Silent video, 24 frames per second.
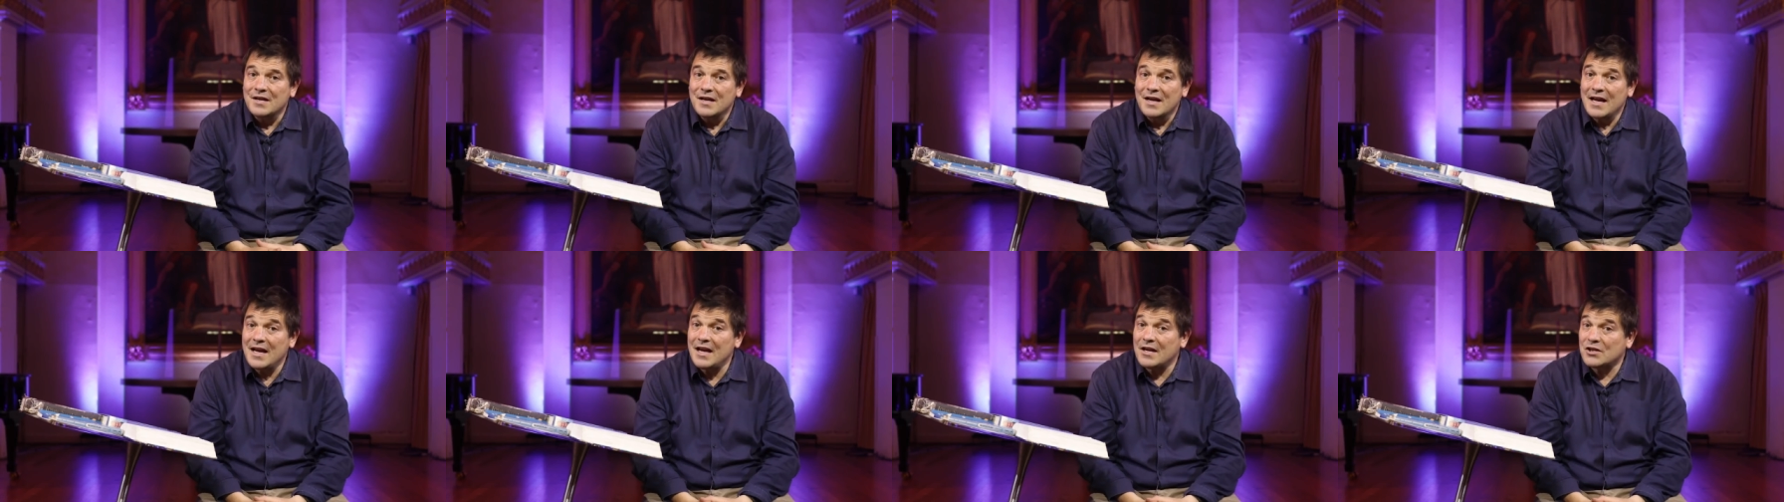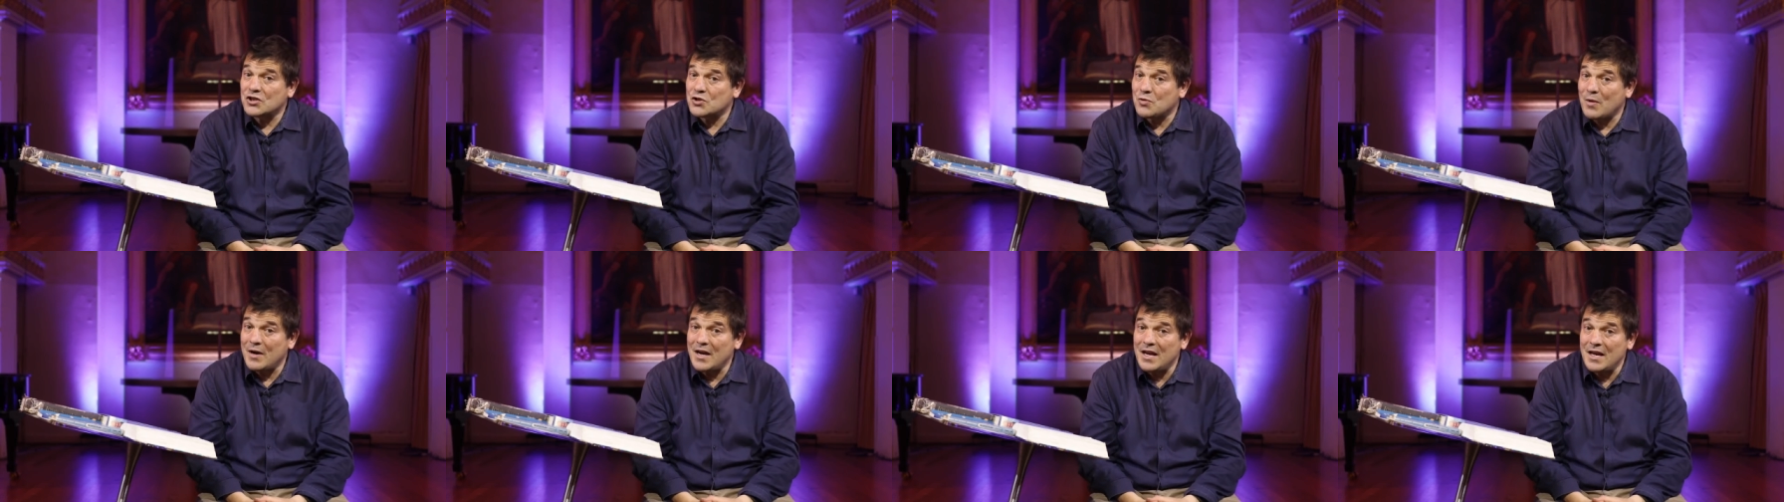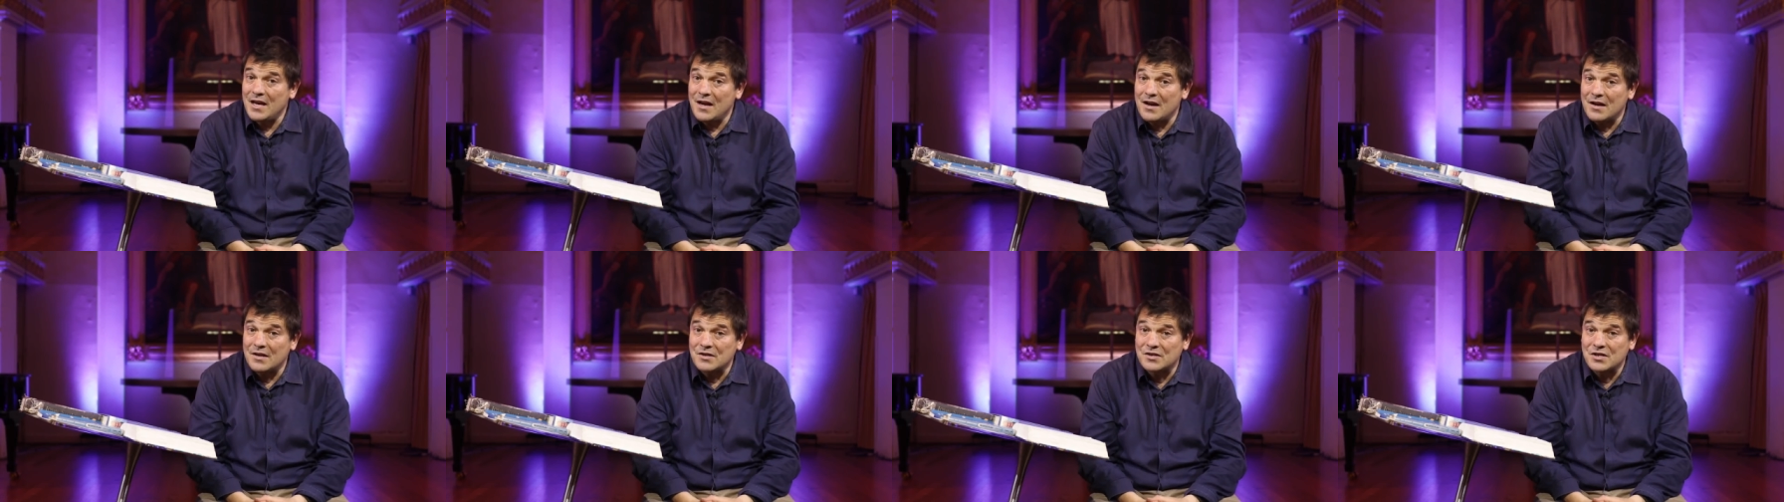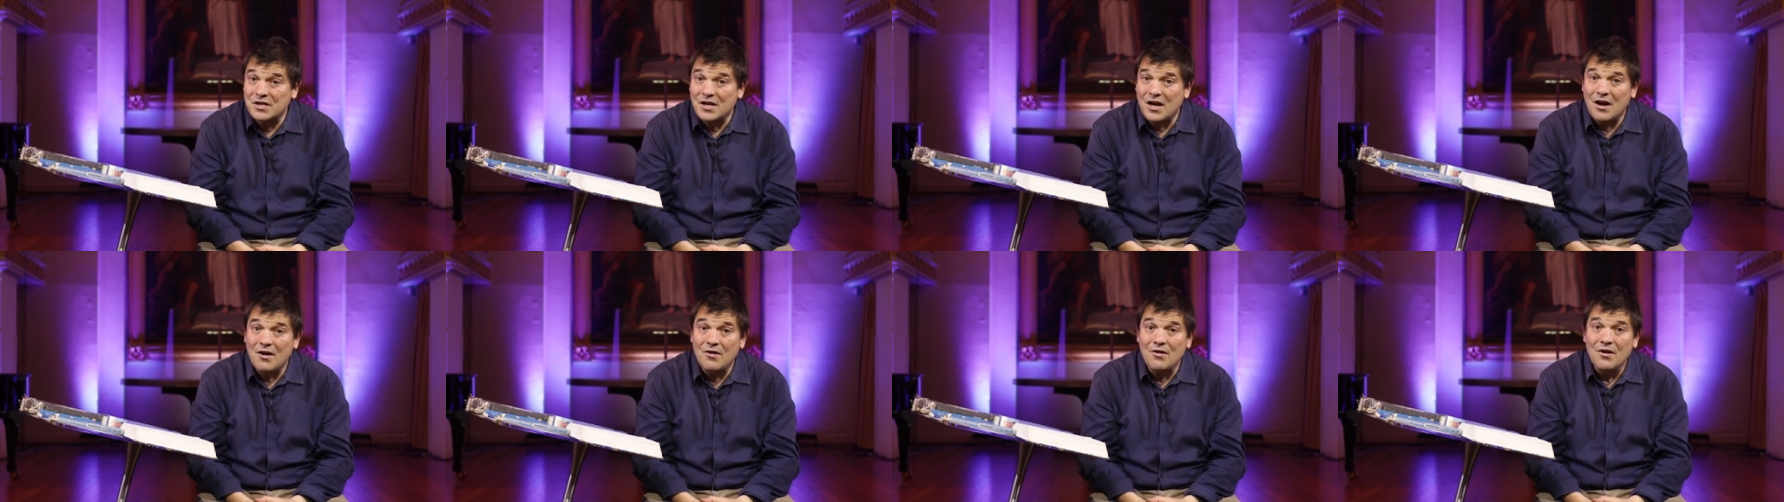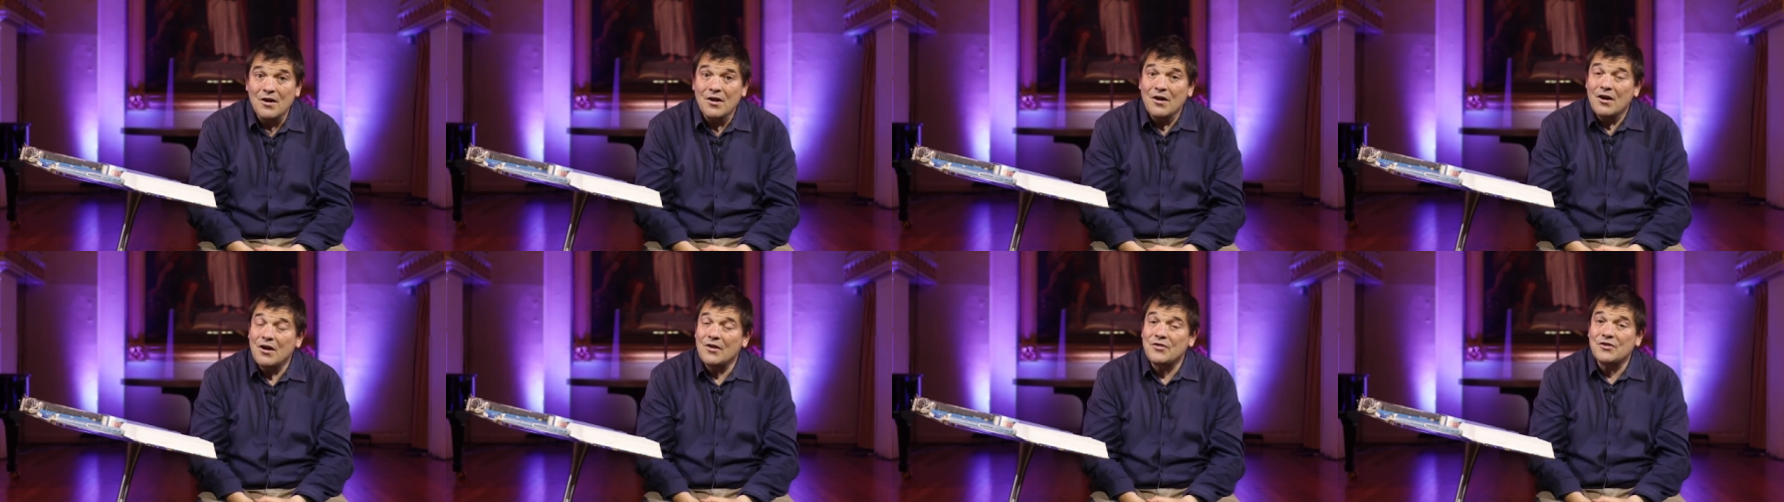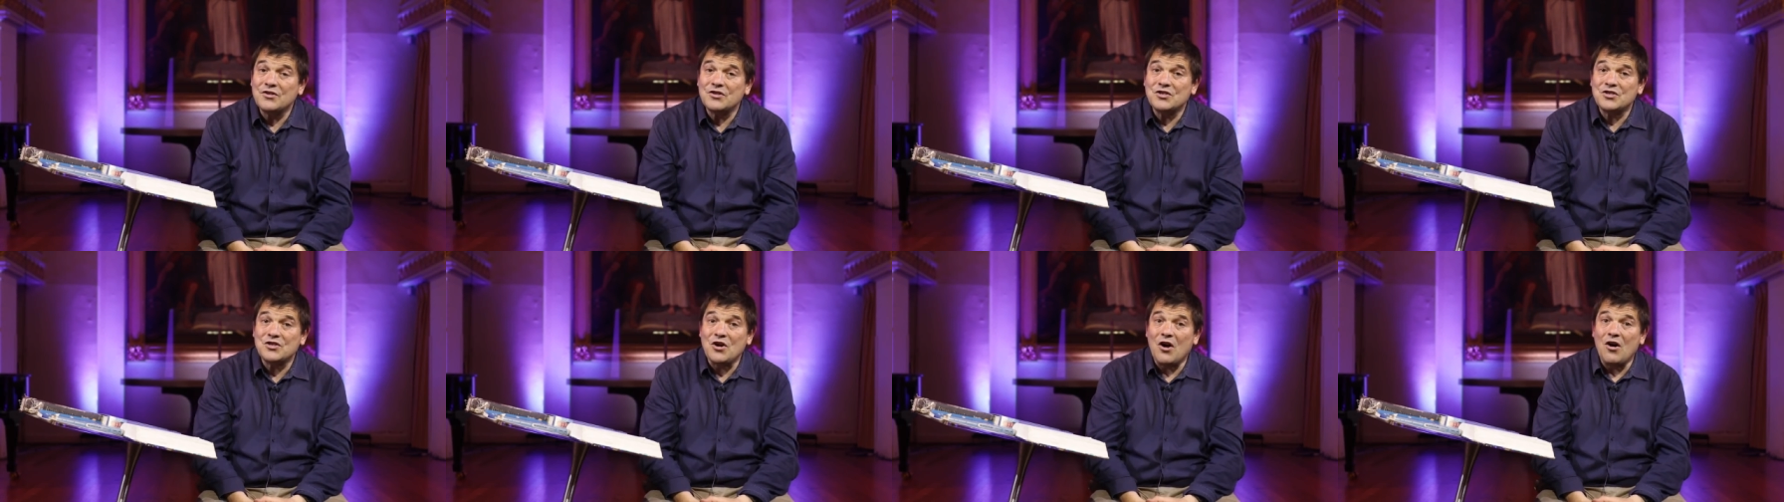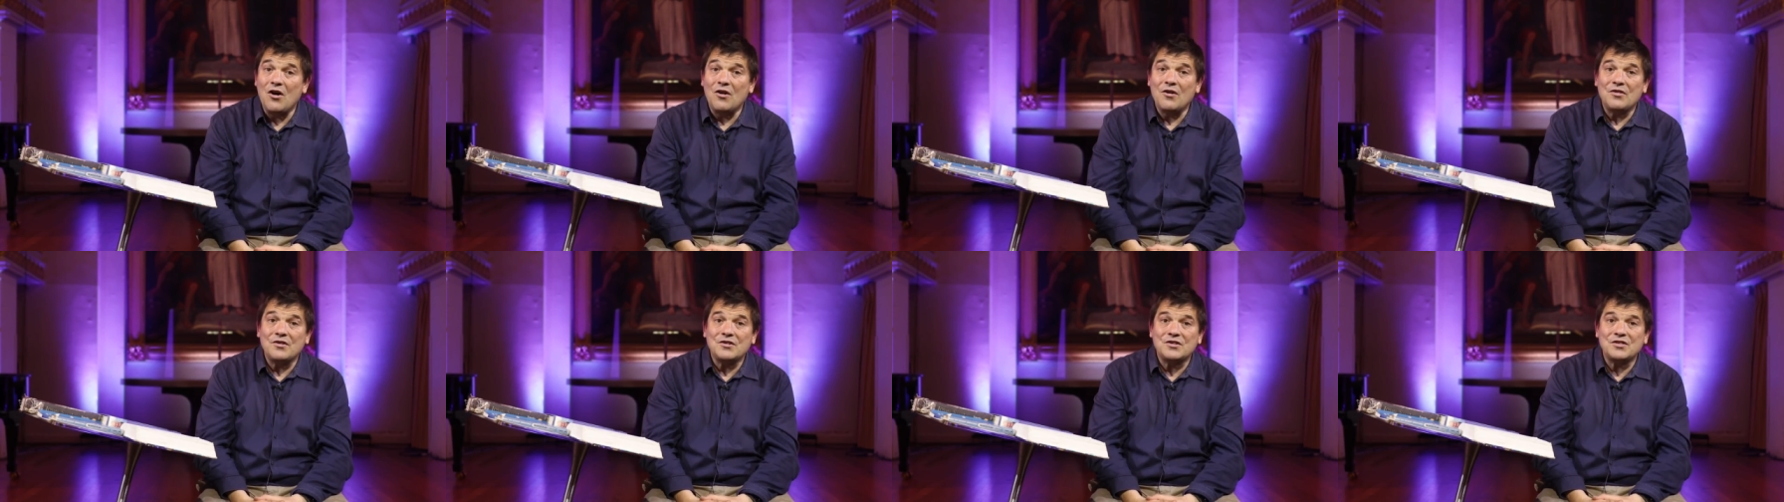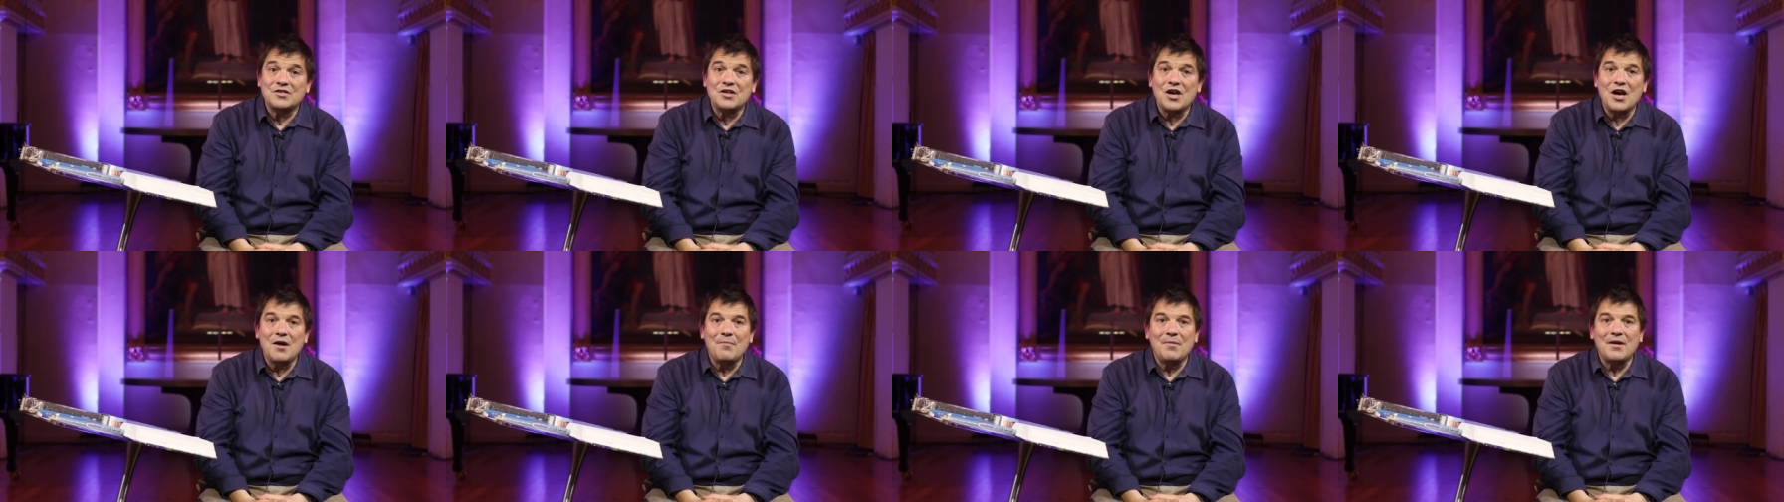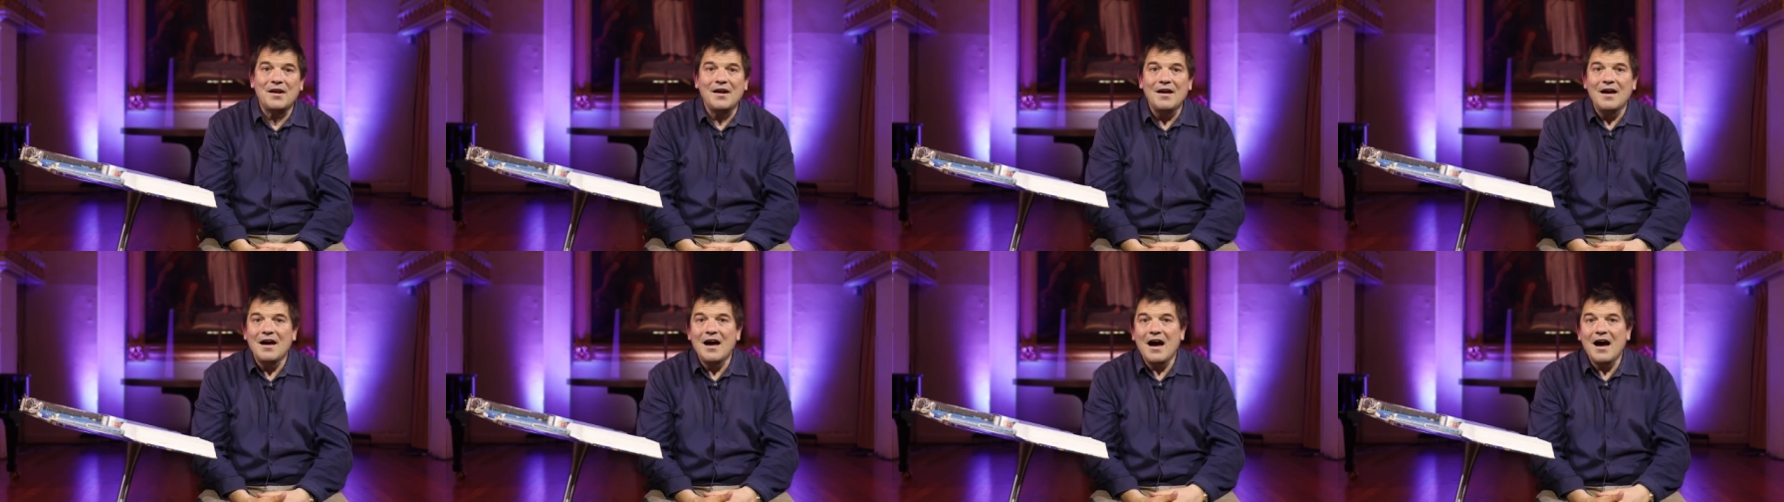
here twenty years ago at the start of the sermon,